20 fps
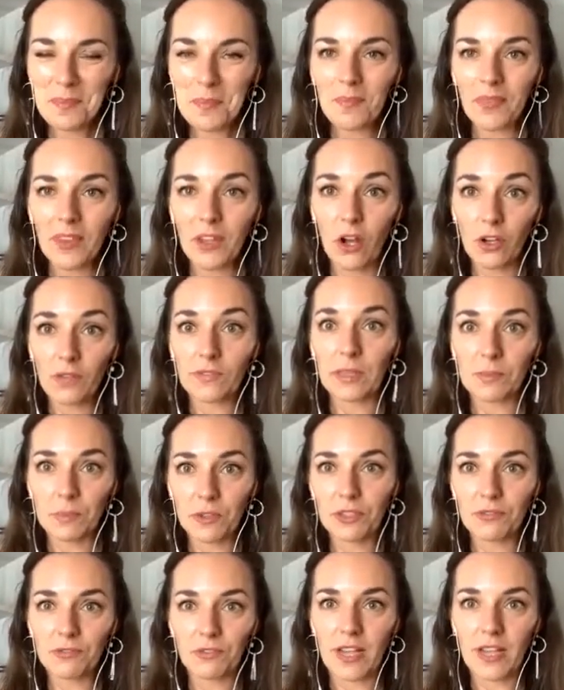all of that
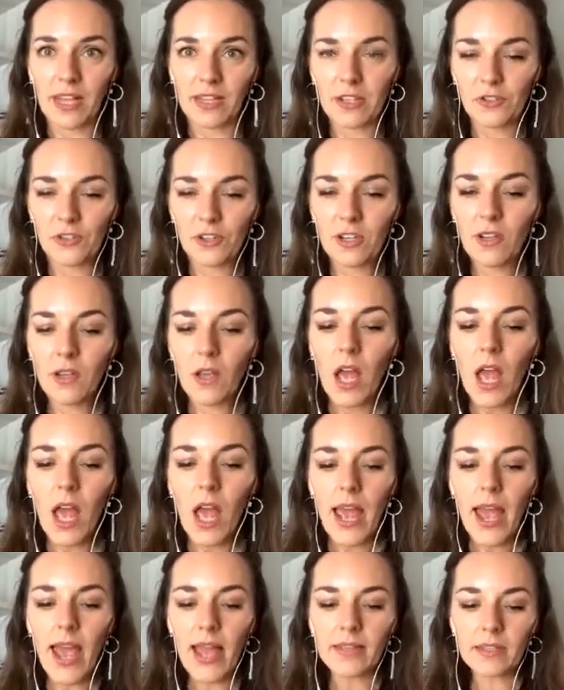beautiful energy,
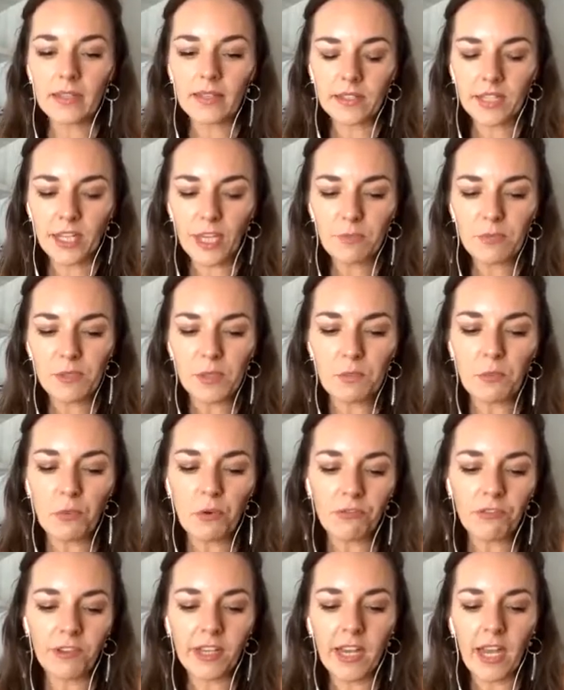and it keeps moving